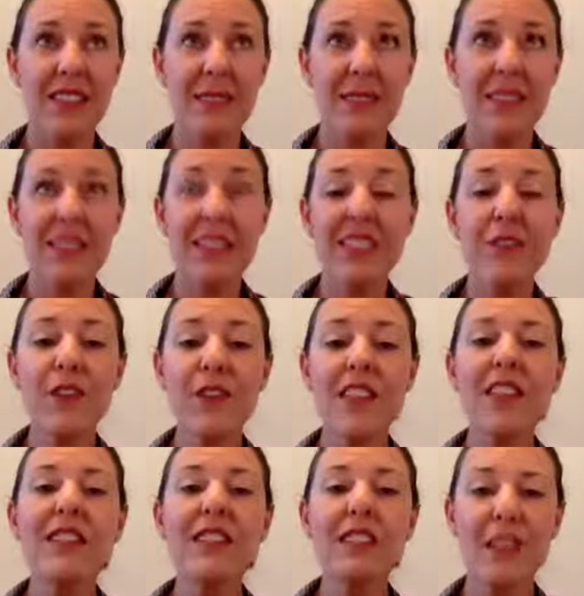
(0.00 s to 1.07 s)
means different
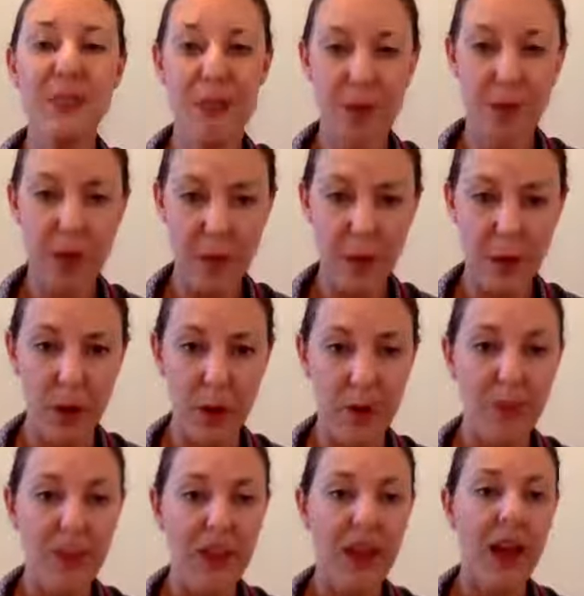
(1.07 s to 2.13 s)
things to different
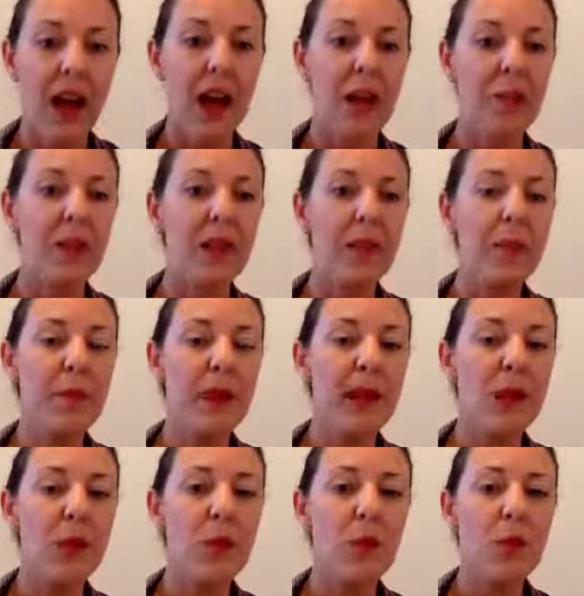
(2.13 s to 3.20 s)
people.
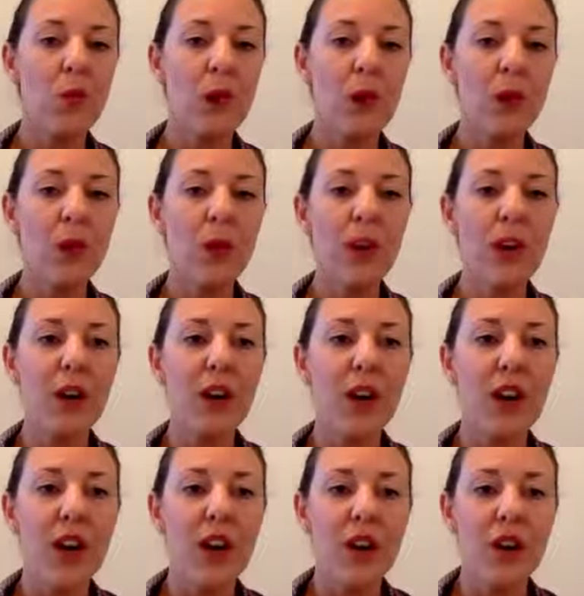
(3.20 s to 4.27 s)
But what we're
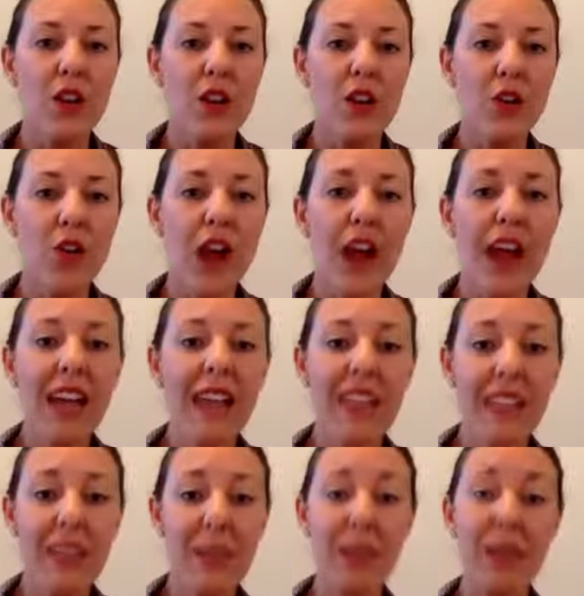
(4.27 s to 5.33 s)
trying to
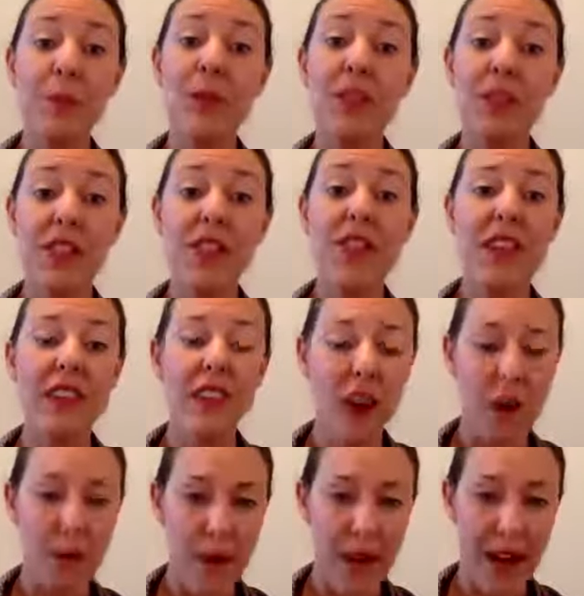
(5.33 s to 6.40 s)
get people to think
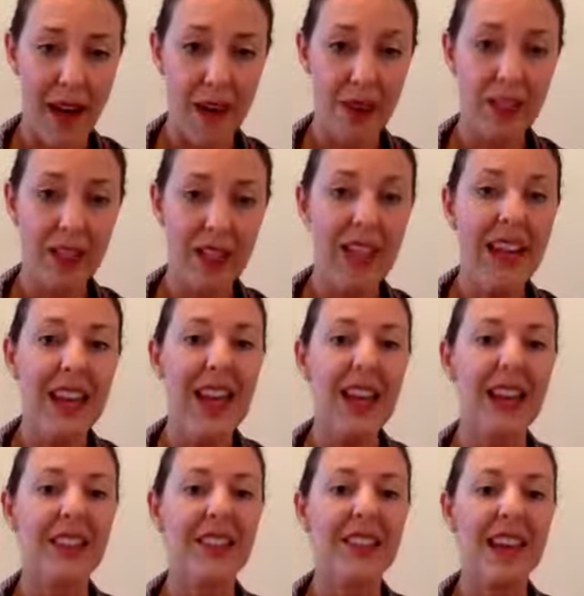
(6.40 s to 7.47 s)
about
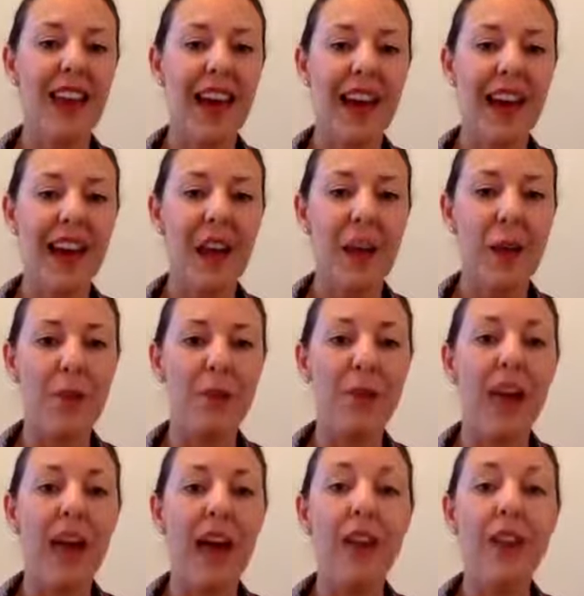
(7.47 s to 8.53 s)
is that
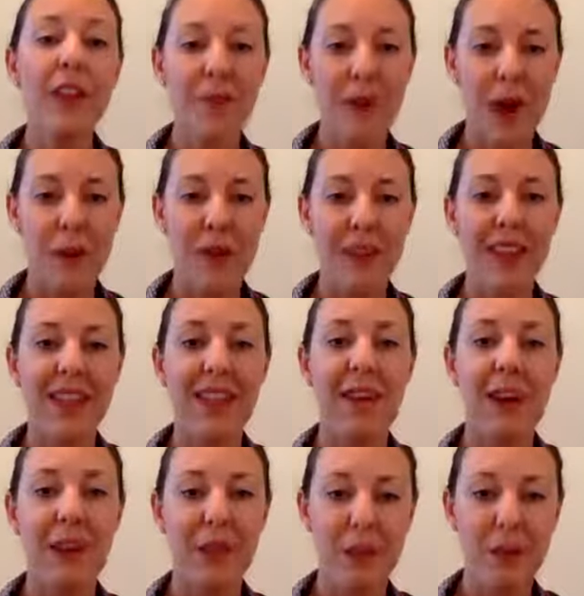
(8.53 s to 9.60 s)
healthy mamas have
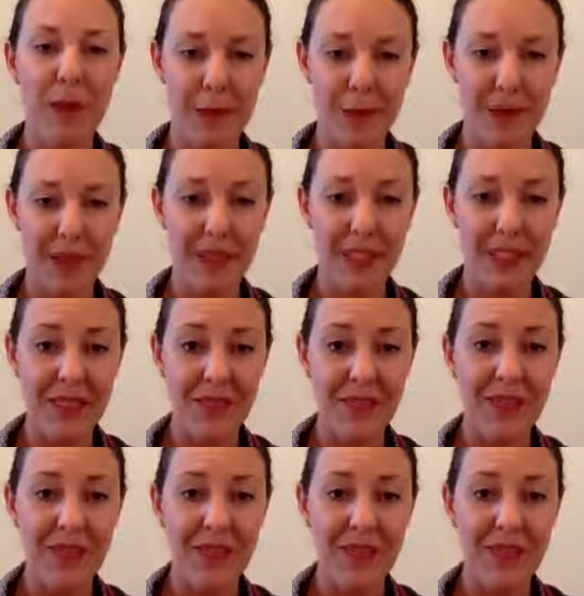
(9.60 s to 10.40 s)
healthy babies,